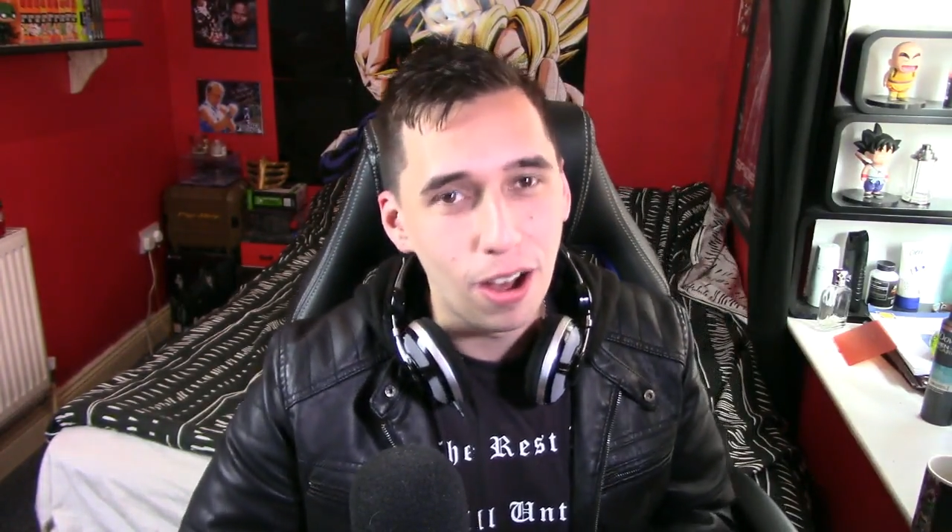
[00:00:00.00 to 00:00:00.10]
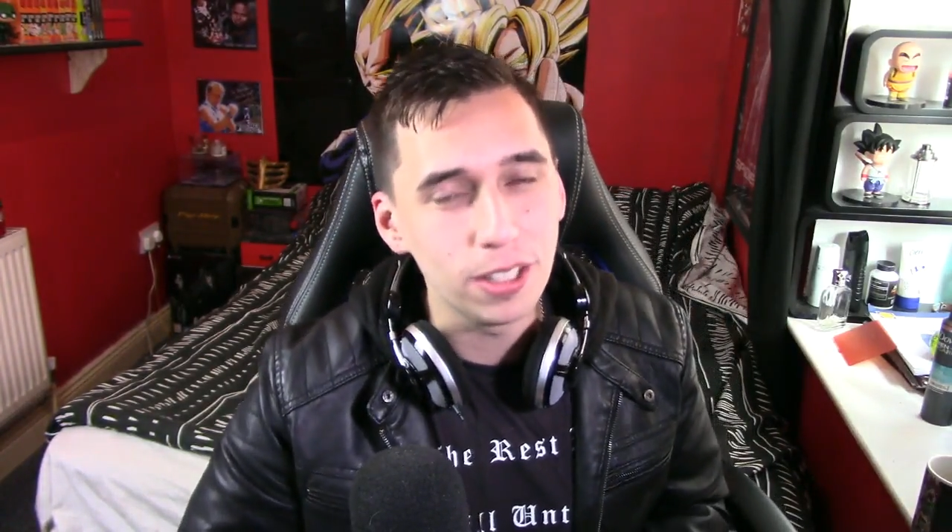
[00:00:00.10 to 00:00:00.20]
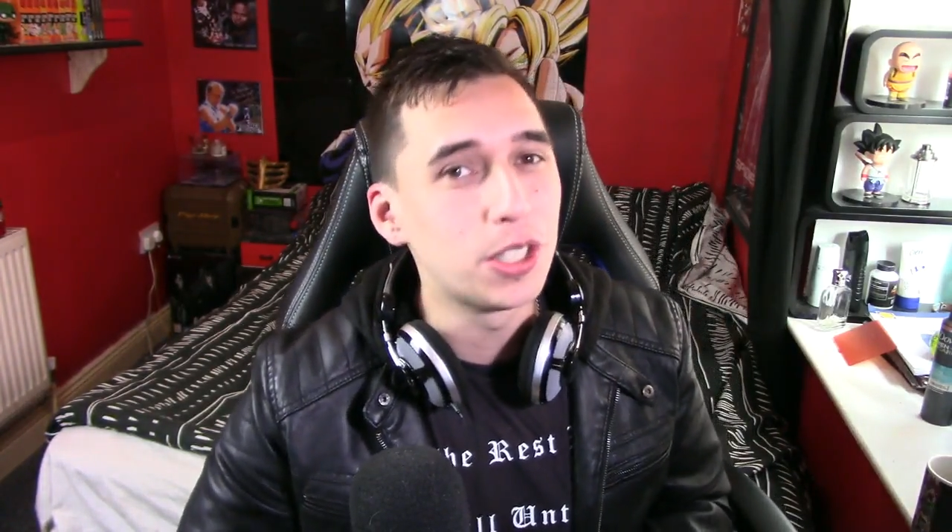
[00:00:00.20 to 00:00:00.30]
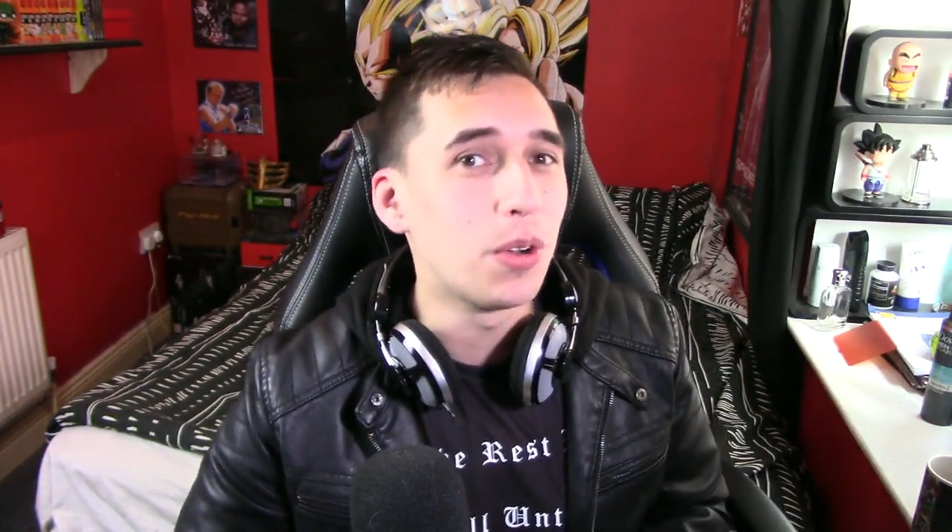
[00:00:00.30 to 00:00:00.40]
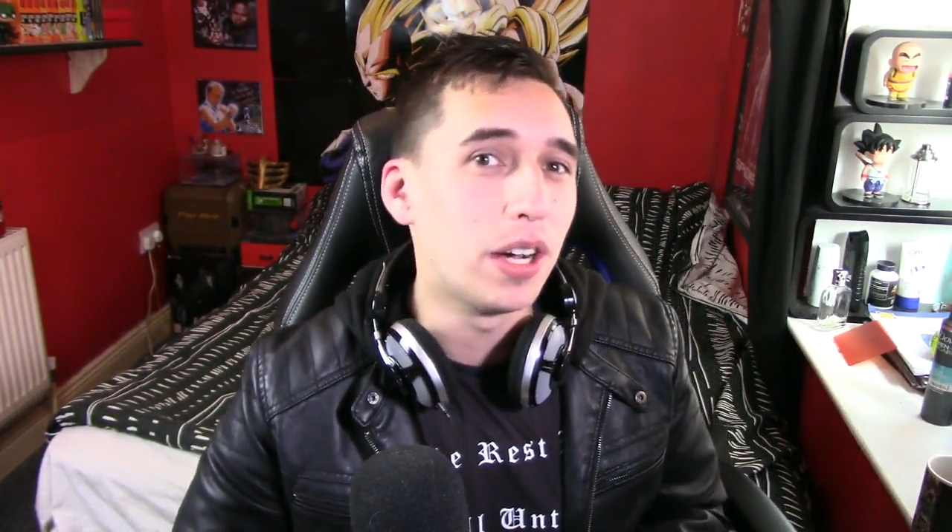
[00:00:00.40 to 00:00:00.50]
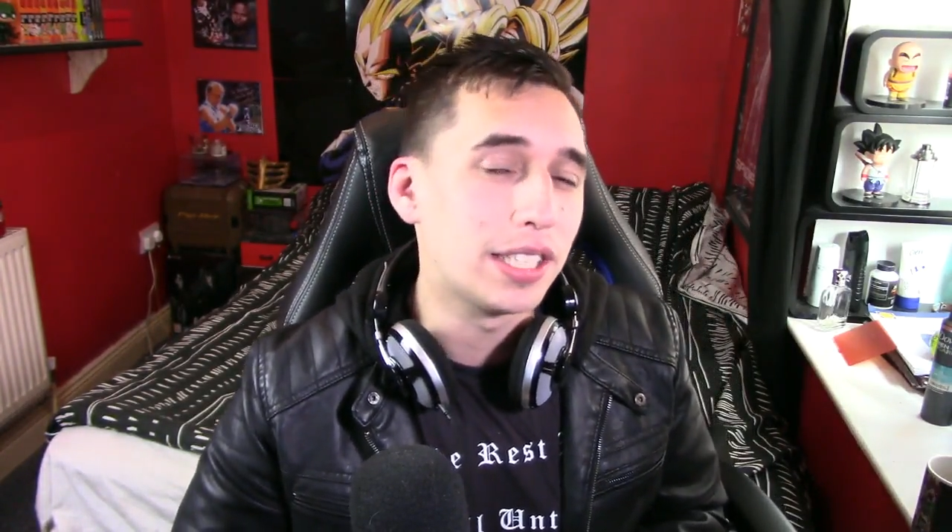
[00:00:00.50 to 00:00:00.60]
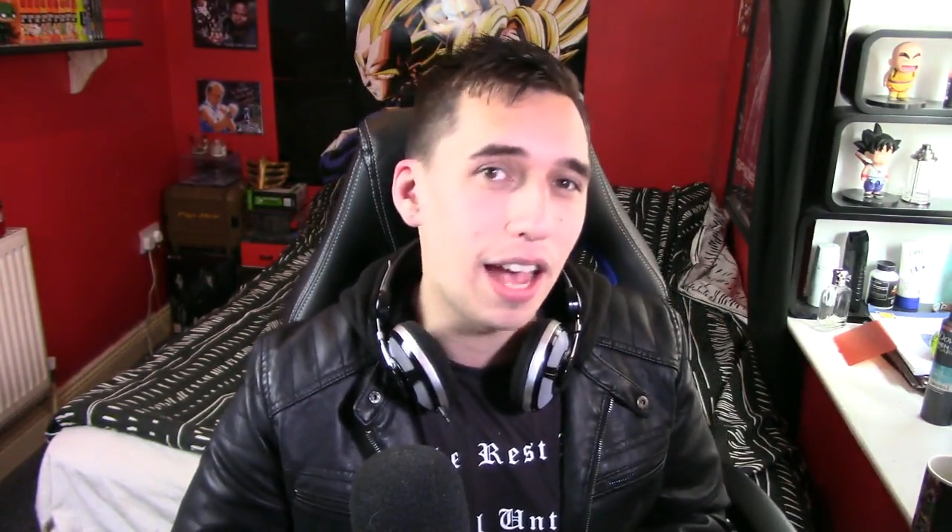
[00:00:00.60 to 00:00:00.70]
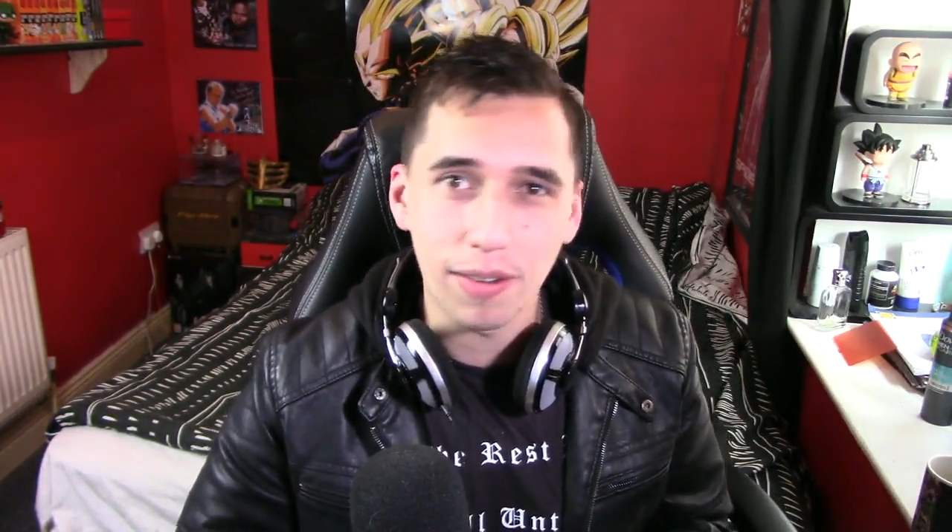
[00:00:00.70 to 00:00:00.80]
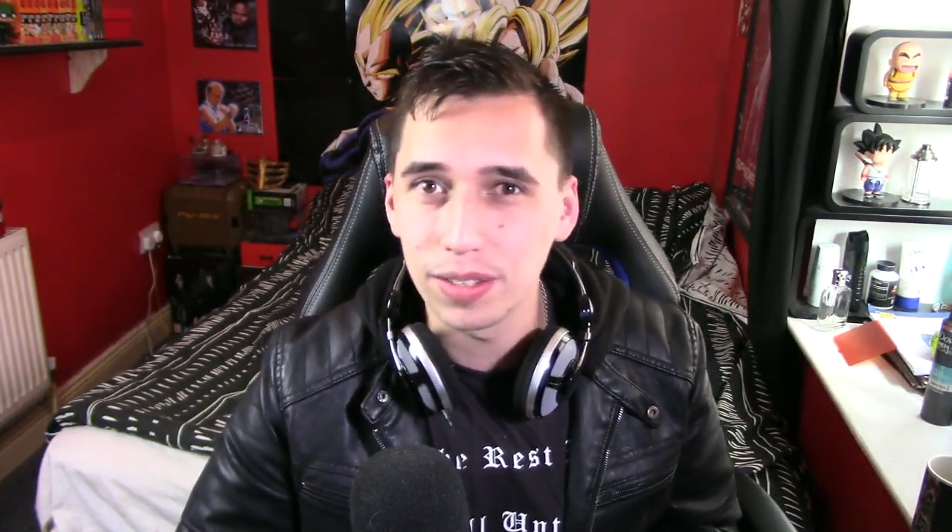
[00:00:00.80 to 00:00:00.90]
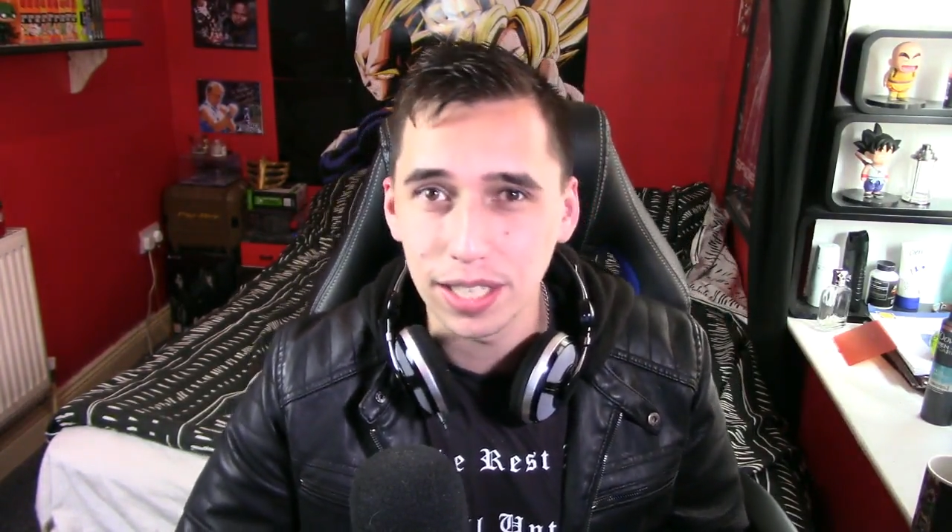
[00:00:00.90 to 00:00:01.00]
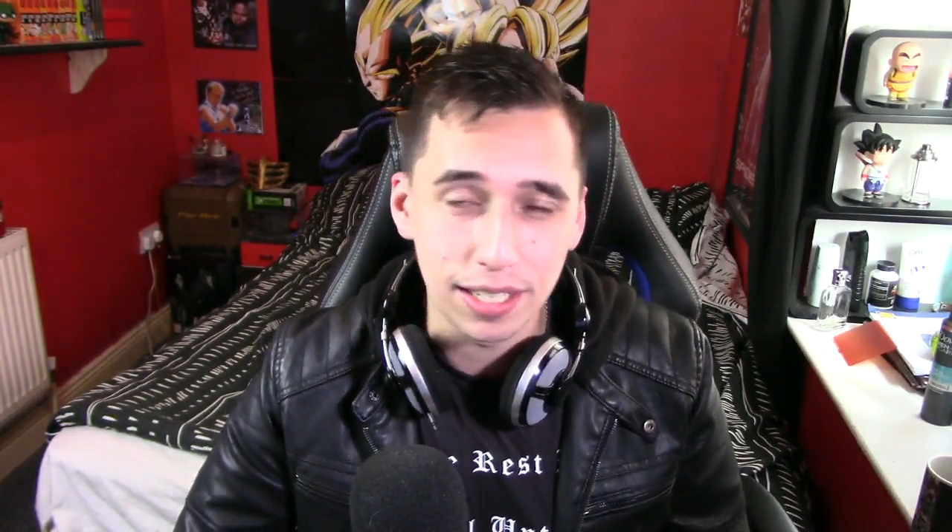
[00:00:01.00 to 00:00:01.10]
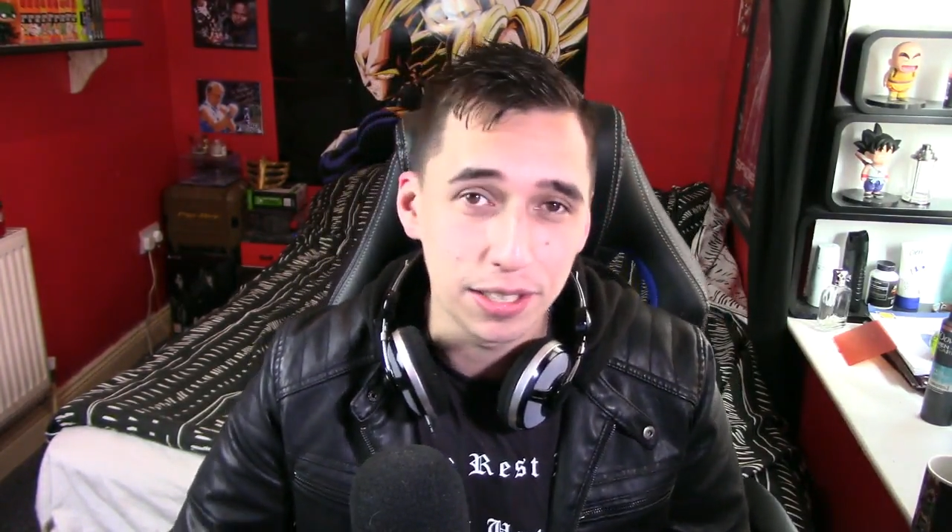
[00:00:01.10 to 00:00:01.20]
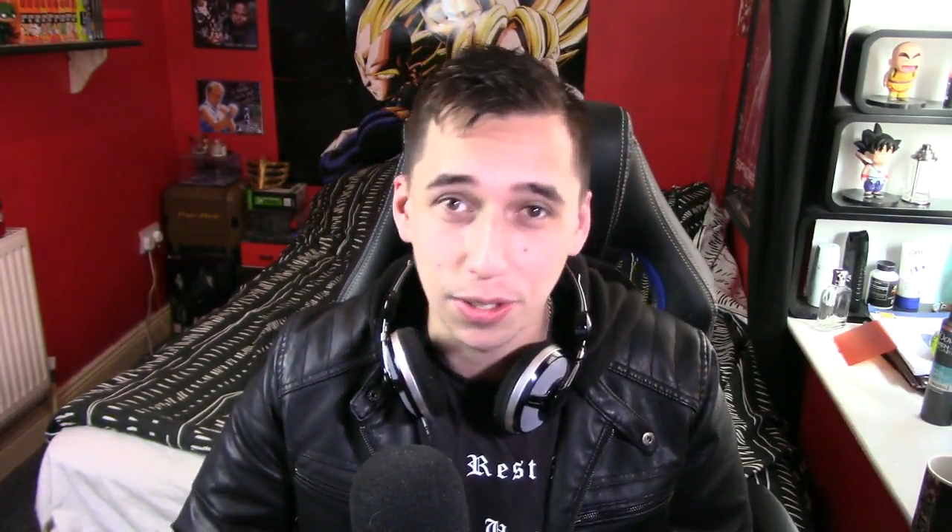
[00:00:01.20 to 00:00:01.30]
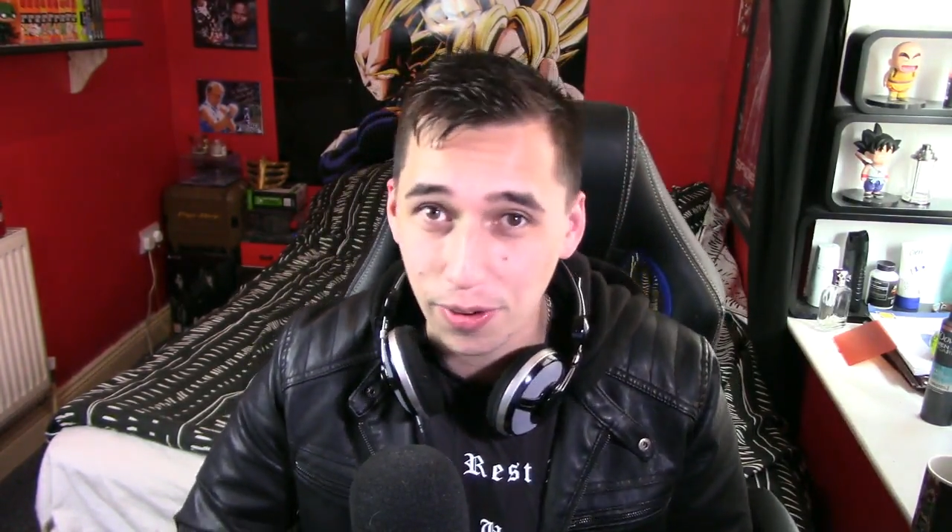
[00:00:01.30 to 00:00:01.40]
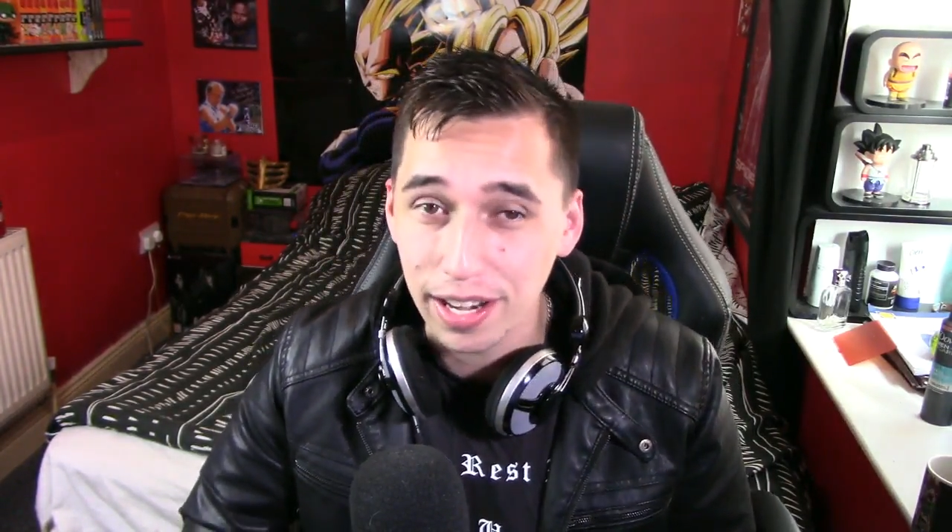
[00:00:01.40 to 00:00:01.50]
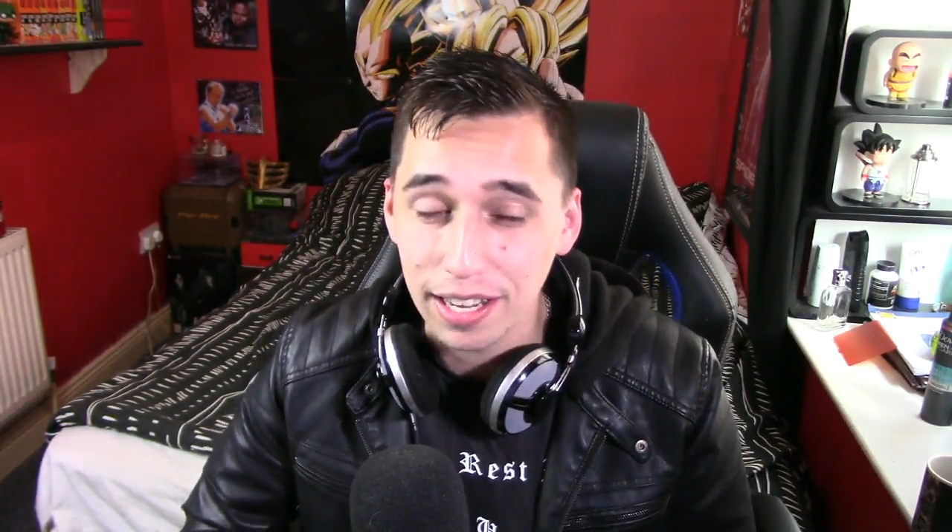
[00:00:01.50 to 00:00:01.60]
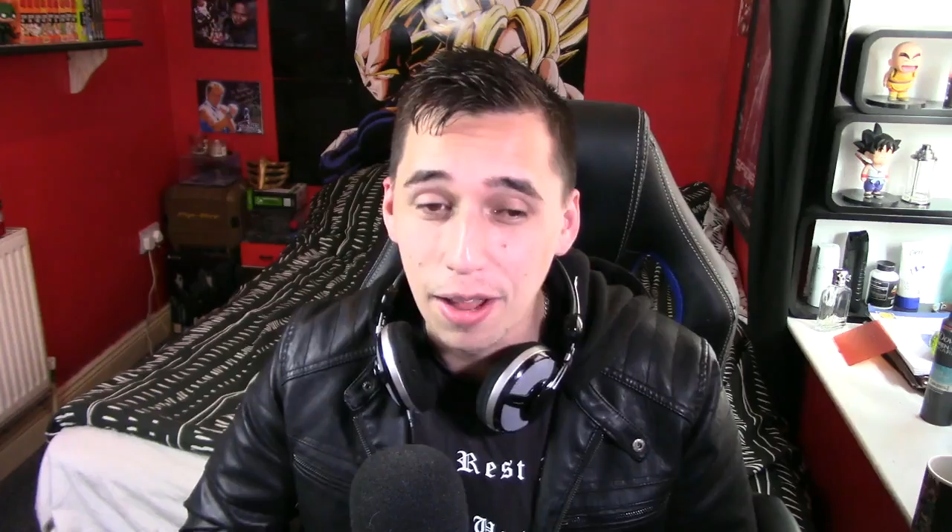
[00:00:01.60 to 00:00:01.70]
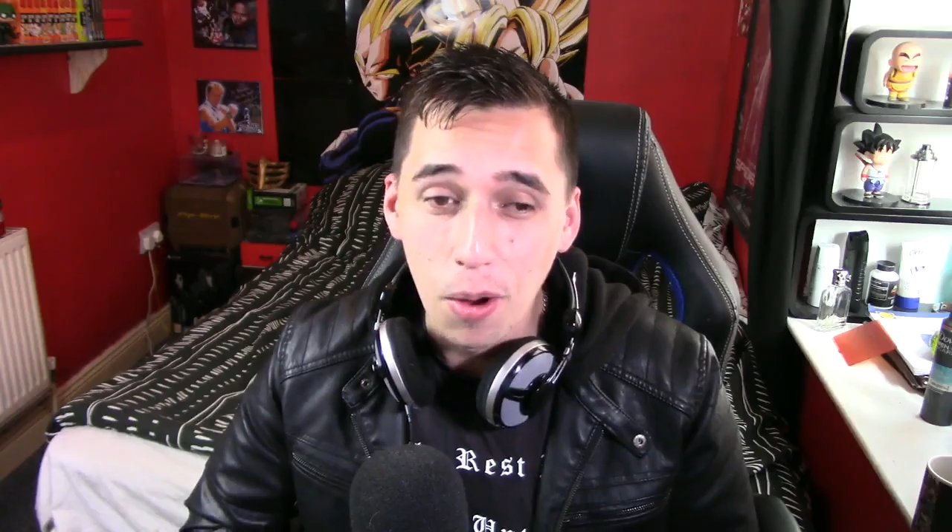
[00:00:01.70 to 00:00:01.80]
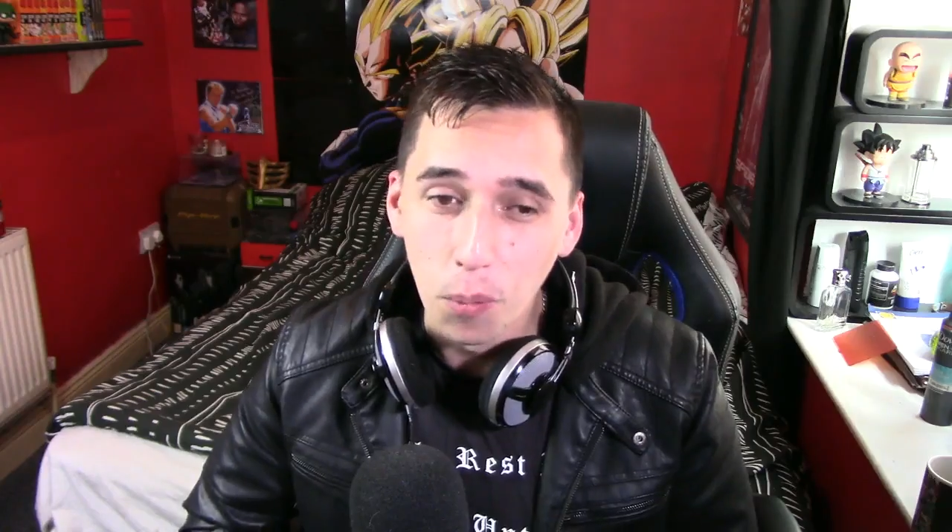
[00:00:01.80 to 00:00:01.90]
Also, guys, I haven't said this already.